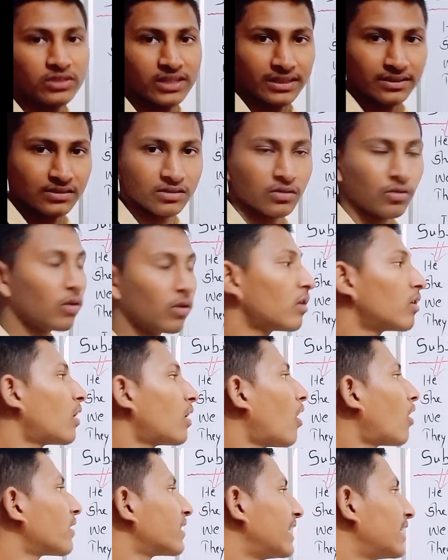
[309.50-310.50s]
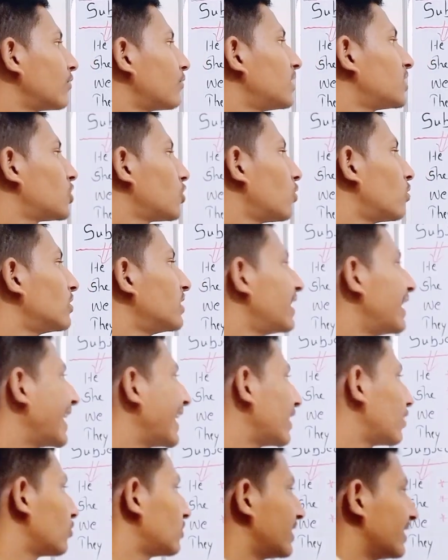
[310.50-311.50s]
sense, or that will show the
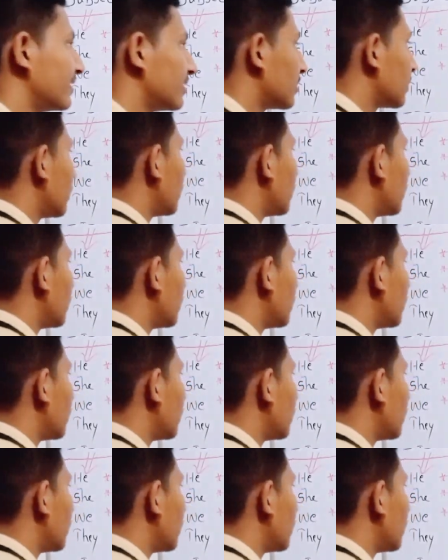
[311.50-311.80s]
negative sense.